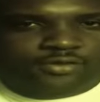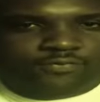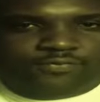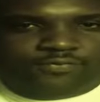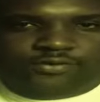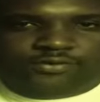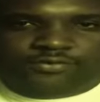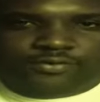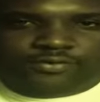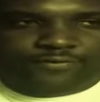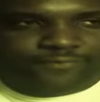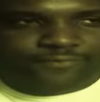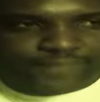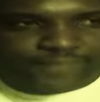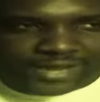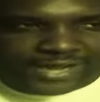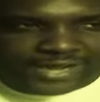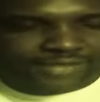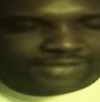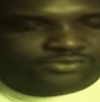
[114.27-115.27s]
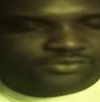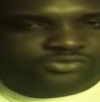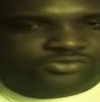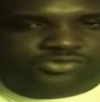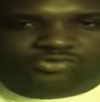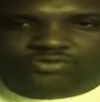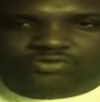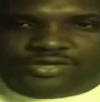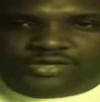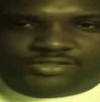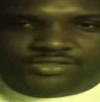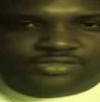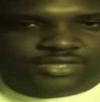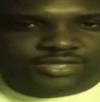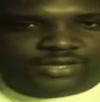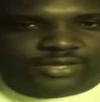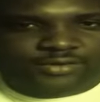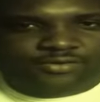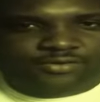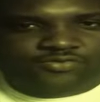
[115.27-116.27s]
They're fast. They're great
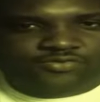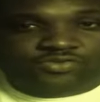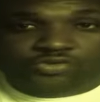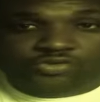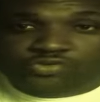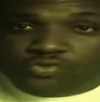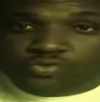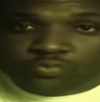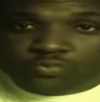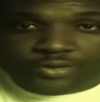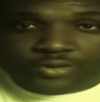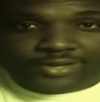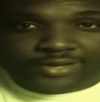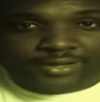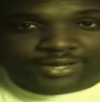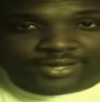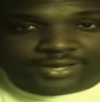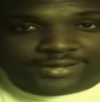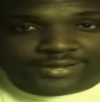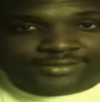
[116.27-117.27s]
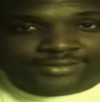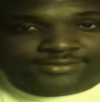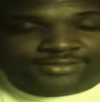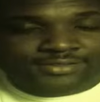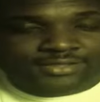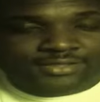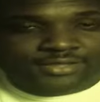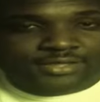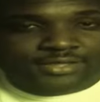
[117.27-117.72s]
skaters. They're two-way guys.